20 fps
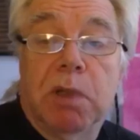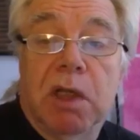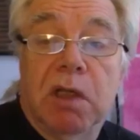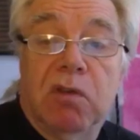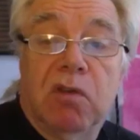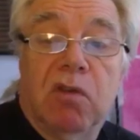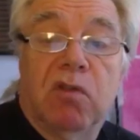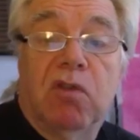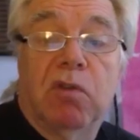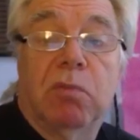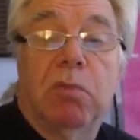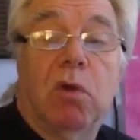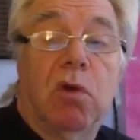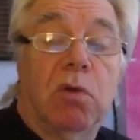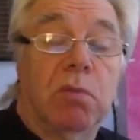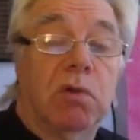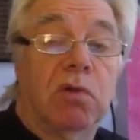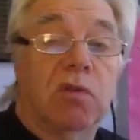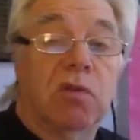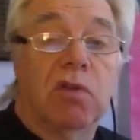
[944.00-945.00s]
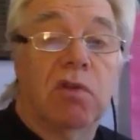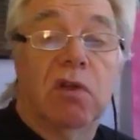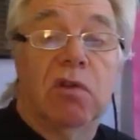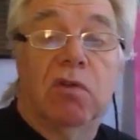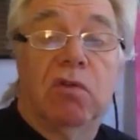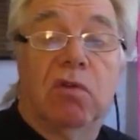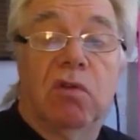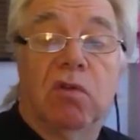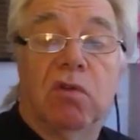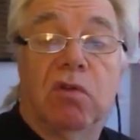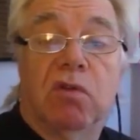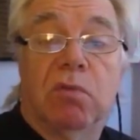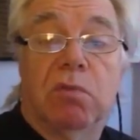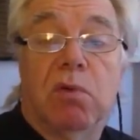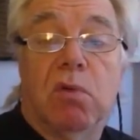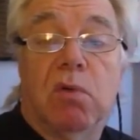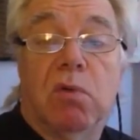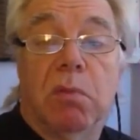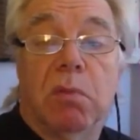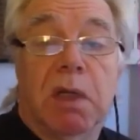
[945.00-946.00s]
be a disappointment to those who
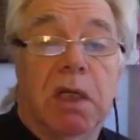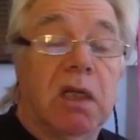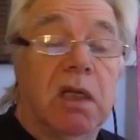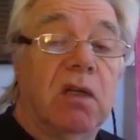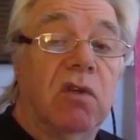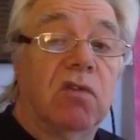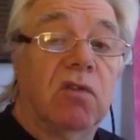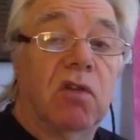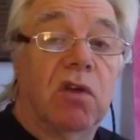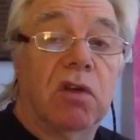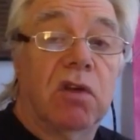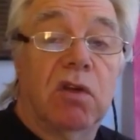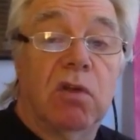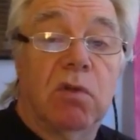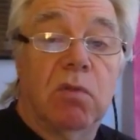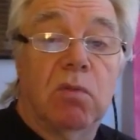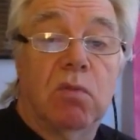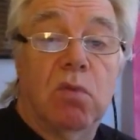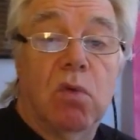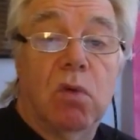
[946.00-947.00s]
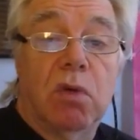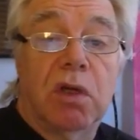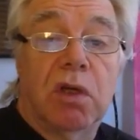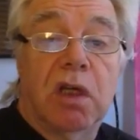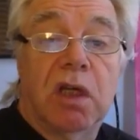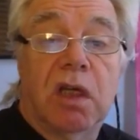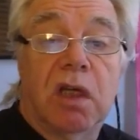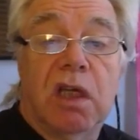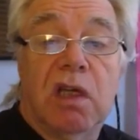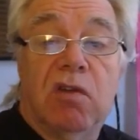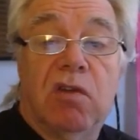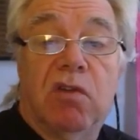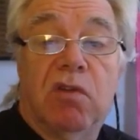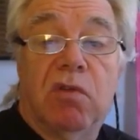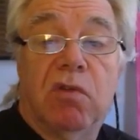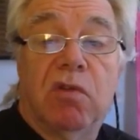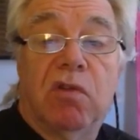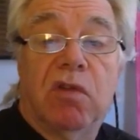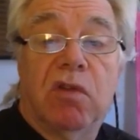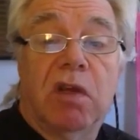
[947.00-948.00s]
support making cycling and walking
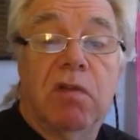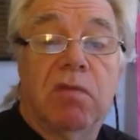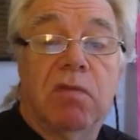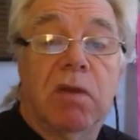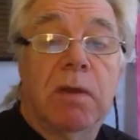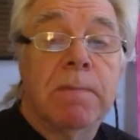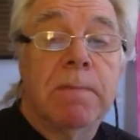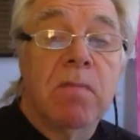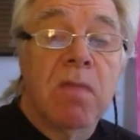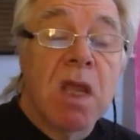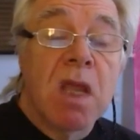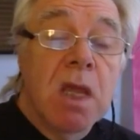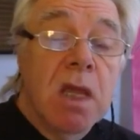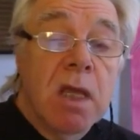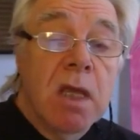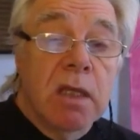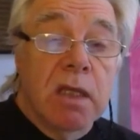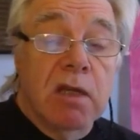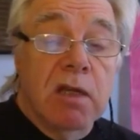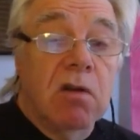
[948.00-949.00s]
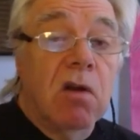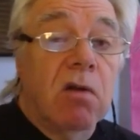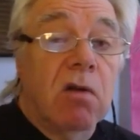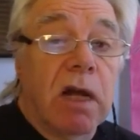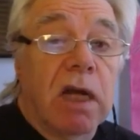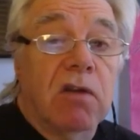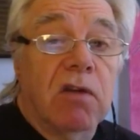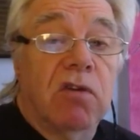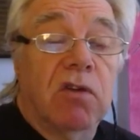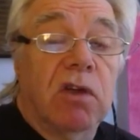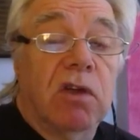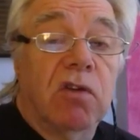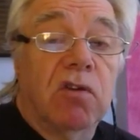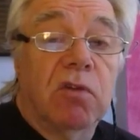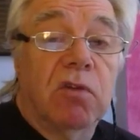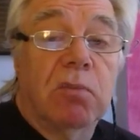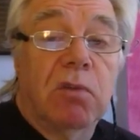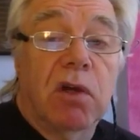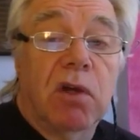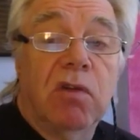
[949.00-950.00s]
easier and safer, there are actually a
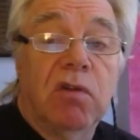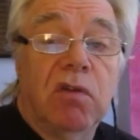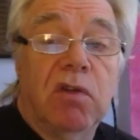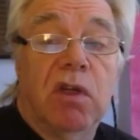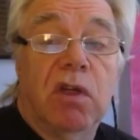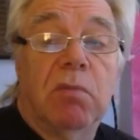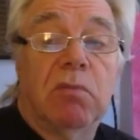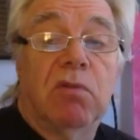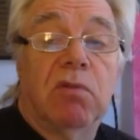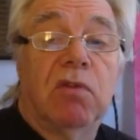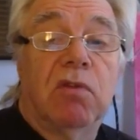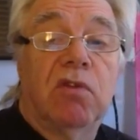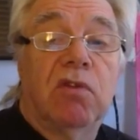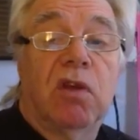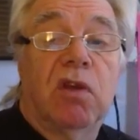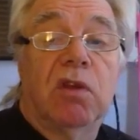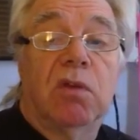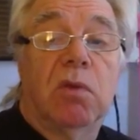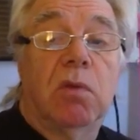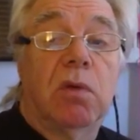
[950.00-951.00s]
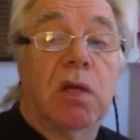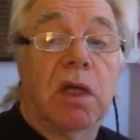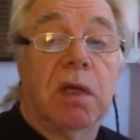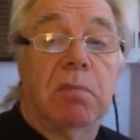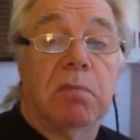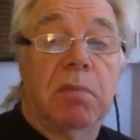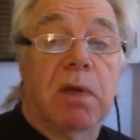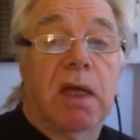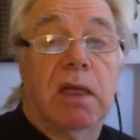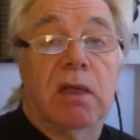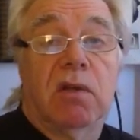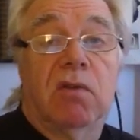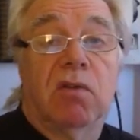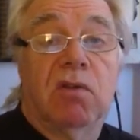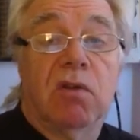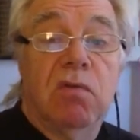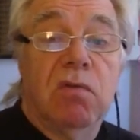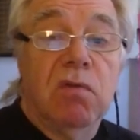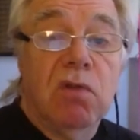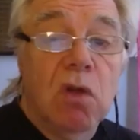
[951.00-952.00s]
surprising number of cycle
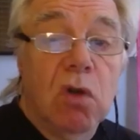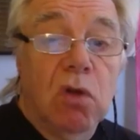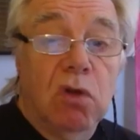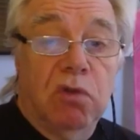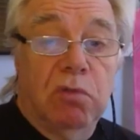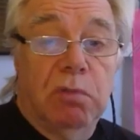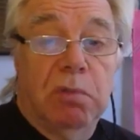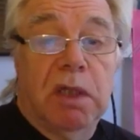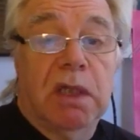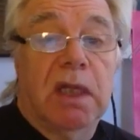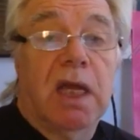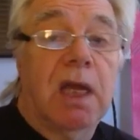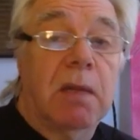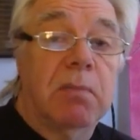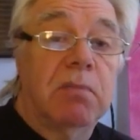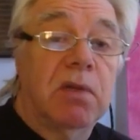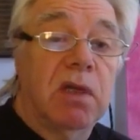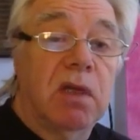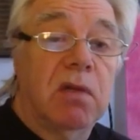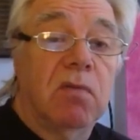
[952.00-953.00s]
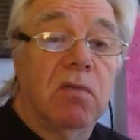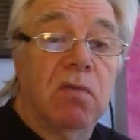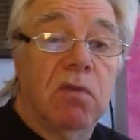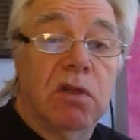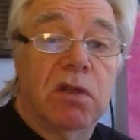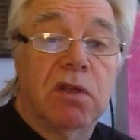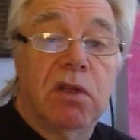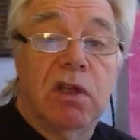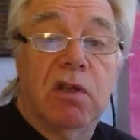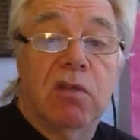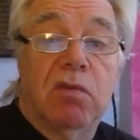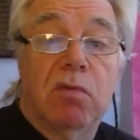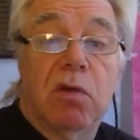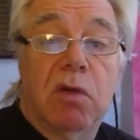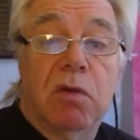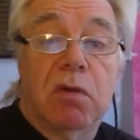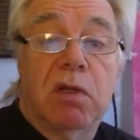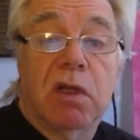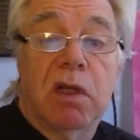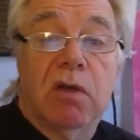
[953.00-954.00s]
campaigners who've not been happy with these
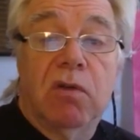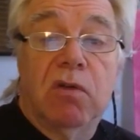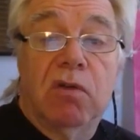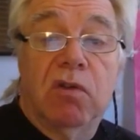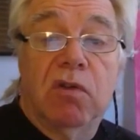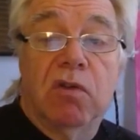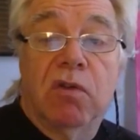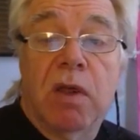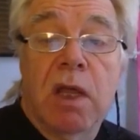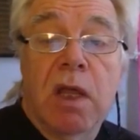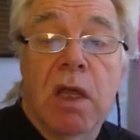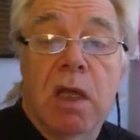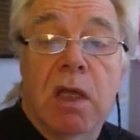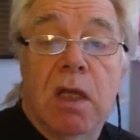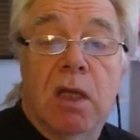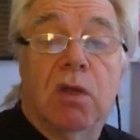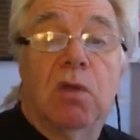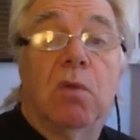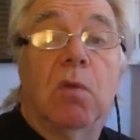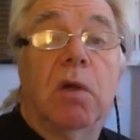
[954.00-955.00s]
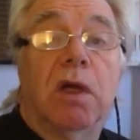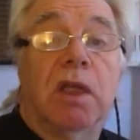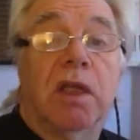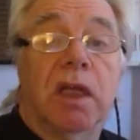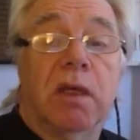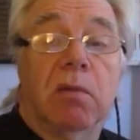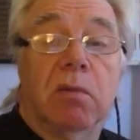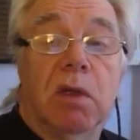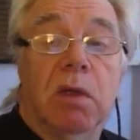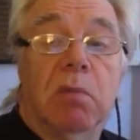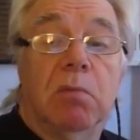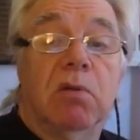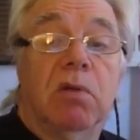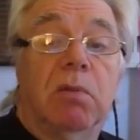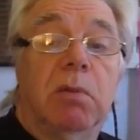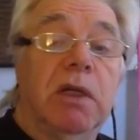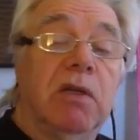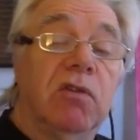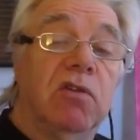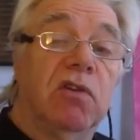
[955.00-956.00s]
road closures and the way they were
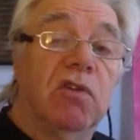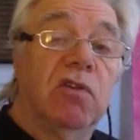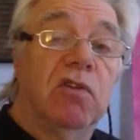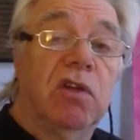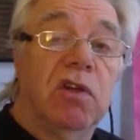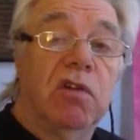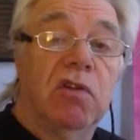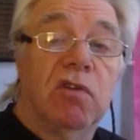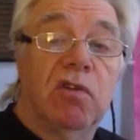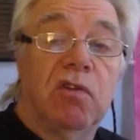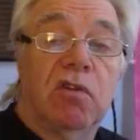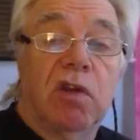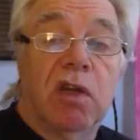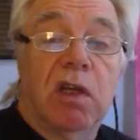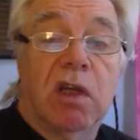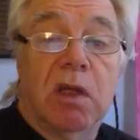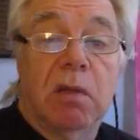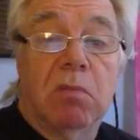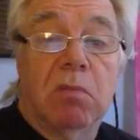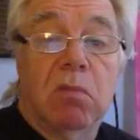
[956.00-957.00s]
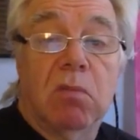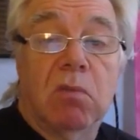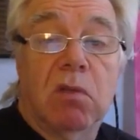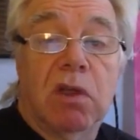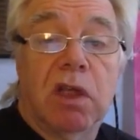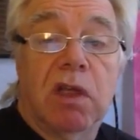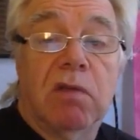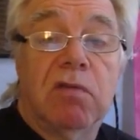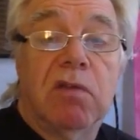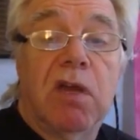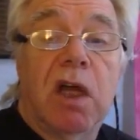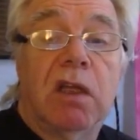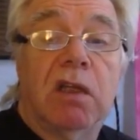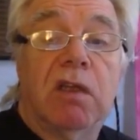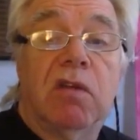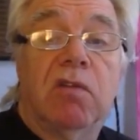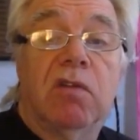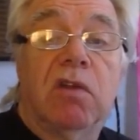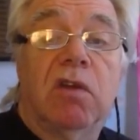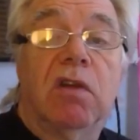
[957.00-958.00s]
implemented, since what they've
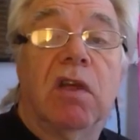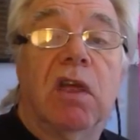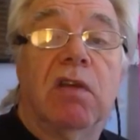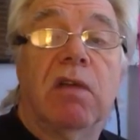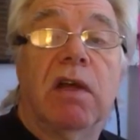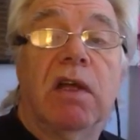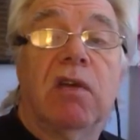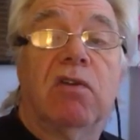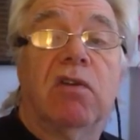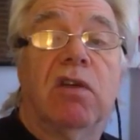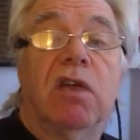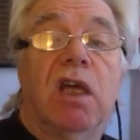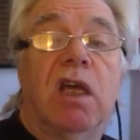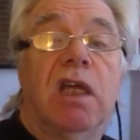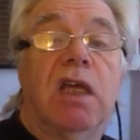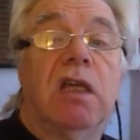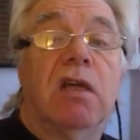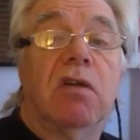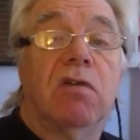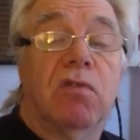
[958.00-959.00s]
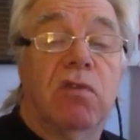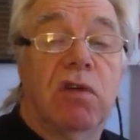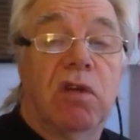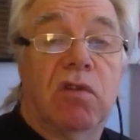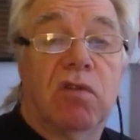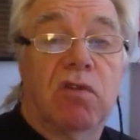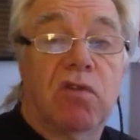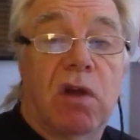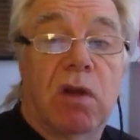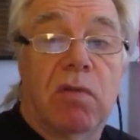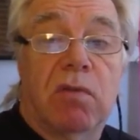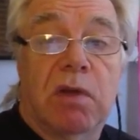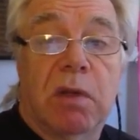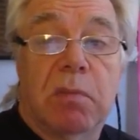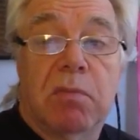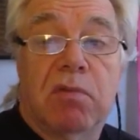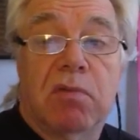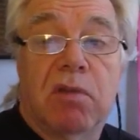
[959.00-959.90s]
done is that they've actually increased traffic